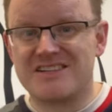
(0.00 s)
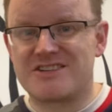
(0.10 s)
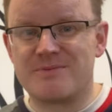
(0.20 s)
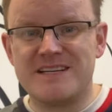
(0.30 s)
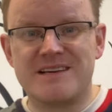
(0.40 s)

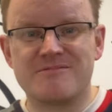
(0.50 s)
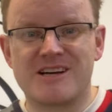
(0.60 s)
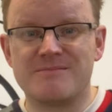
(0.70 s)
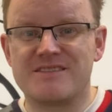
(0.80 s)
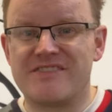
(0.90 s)
Do we
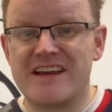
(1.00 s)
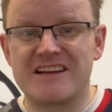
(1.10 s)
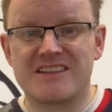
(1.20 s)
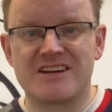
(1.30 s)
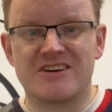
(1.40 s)
sometimes
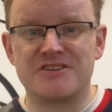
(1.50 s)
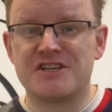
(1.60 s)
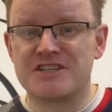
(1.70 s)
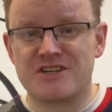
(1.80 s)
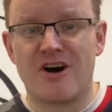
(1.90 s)
think that God
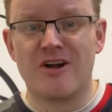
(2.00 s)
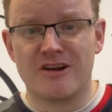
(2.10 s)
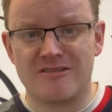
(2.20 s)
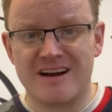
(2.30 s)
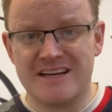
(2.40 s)
just
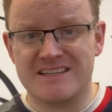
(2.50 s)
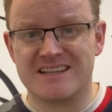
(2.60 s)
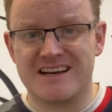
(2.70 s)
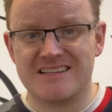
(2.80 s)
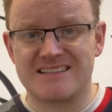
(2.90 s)
tolerates
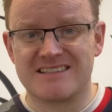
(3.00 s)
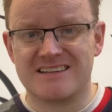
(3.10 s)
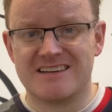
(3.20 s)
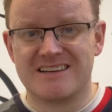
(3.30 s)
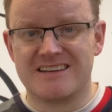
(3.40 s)
us,
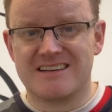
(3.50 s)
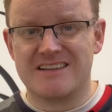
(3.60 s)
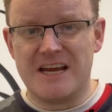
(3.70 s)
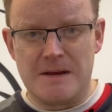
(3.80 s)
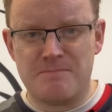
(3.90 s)

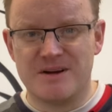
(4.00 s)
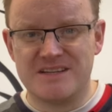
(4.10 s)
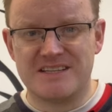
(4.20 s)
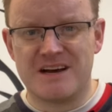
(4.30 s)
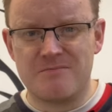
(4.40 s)
that he
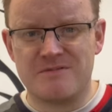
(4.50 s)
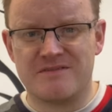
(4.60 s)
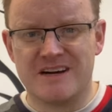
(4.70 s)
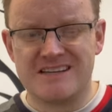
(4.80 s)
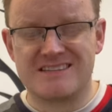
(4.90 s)
puts up
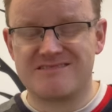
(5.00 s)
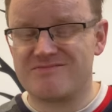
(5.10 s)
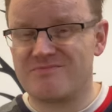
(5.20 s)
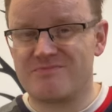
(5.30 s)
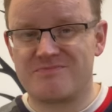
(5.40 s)
with us?
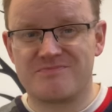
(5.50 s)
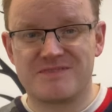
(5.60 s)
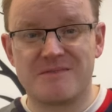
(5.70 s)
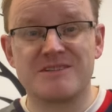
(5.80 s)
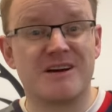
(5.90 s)

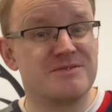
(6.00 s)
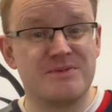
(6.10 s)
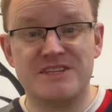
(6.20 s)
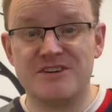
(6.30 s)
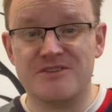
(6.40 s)
Sometimes
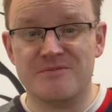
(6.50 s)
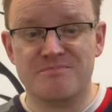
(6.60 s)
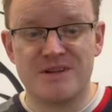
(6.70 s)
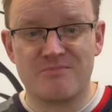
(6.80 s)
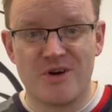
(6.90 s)
we do,
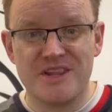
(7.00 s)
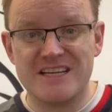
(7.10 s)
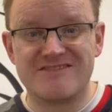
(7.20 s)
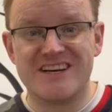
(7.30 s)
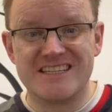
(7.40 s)
but what
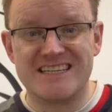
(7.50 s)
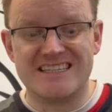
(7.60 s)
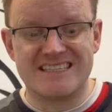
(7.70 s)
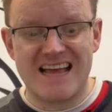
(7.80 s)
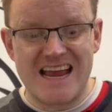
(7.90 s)
this verse
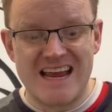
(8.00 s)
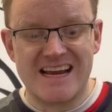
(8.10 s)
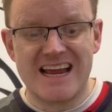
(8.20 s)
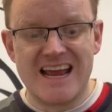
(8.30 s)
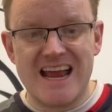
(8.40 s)
is
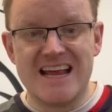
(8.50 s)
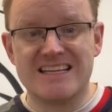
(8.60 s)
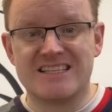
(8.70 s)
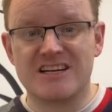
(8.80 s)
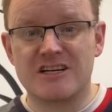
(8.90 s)
saying
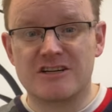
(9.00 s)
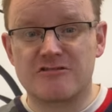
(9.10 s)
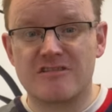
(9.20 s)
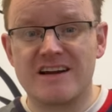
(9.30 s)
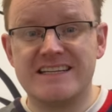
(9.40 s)
is that
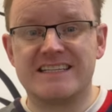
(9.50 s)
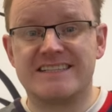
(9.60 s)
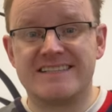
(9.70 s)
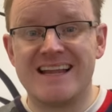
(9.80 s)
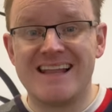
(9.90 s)
Christ
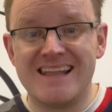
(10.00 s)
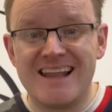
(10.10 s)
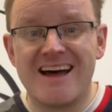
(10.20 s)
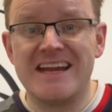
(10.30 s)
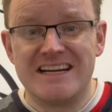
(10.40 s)

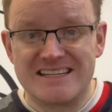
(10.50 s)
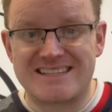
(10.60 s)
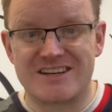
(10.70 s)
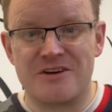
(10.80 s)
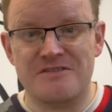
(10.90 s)

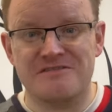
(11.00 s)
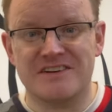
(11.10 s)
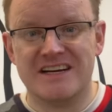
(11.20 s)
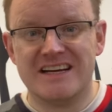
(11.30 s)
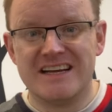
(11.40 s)
delights
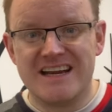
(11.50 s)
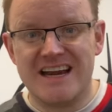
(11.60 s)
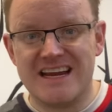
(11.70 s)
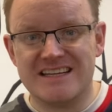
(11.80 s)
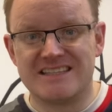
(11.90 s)
over
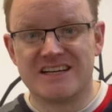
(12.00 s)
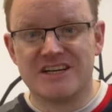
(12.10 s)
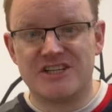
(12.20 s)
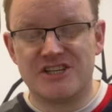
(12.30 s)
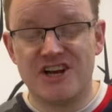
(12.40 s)
his
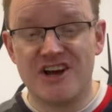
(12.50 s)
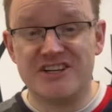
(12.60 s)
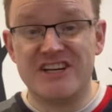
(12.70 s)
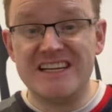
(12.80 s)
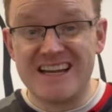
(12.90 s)

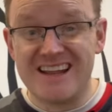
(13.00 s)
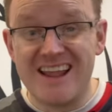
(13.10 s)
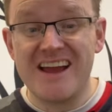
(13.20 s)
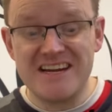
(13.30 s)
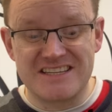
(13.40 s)
church. He
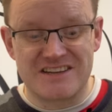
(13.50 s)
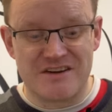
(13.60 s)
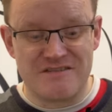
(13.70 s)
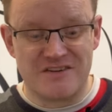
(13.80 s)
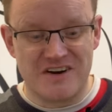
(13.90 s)
delights
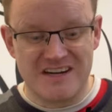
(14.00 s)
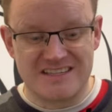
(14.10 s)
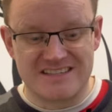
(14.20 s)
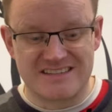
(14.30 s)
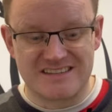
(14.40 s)
over
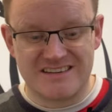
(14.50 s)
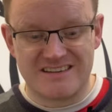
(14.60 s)
us.